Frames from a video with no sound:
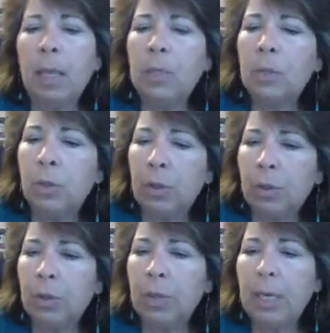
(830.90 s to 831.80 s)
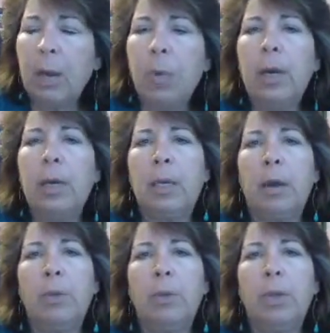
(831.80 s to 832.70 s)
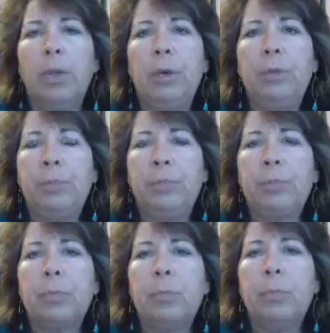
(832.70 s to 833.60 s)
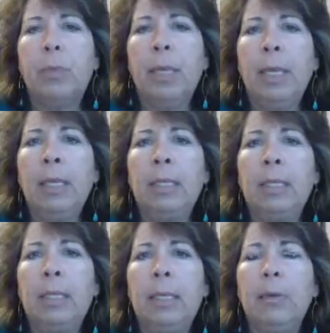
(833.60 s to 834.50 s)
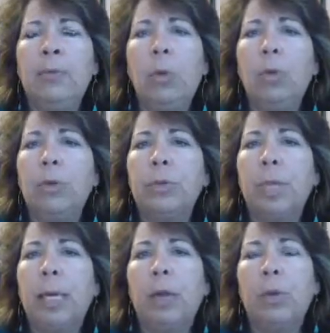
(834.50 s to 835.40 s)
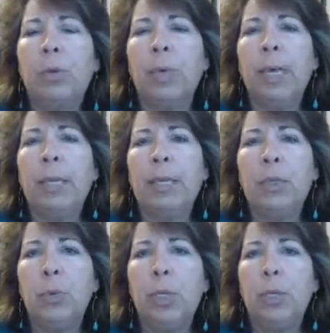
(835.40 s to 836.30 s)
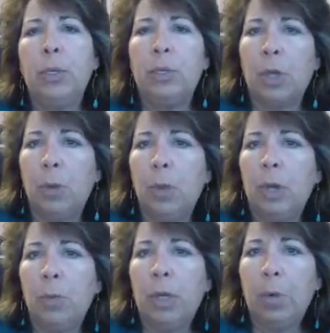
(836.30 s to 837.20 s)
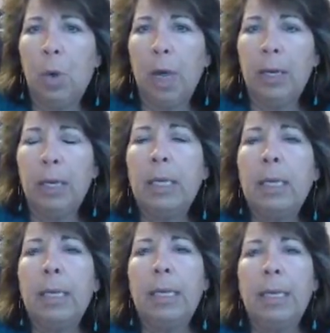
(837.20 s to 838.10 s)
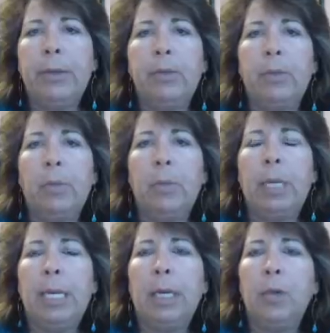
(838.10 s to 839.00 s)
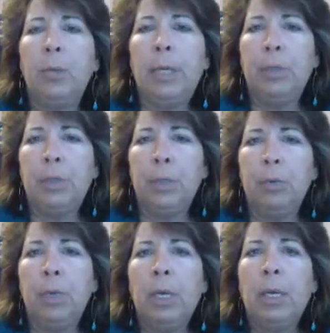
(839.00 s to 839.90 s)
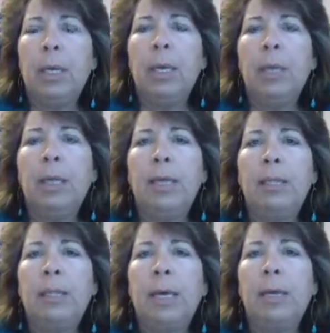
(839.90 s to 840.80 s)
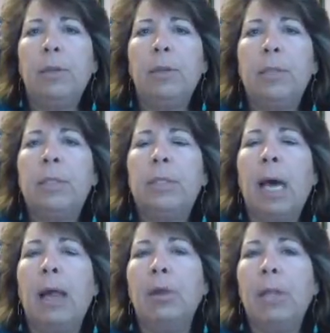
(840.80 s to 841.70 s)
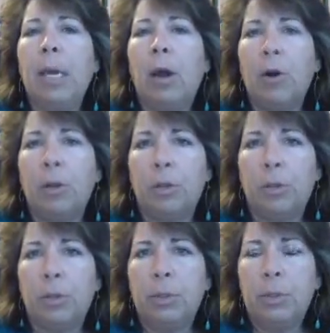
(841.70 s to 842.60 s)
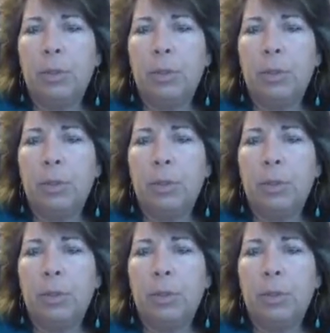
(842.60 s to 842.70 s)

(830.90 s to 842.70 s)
So the third thing I wanted to cover with you is the folders that I'll create each week. You saw one in week 1, and now you'll see one again in week 2, that is titled Scholarly Articles.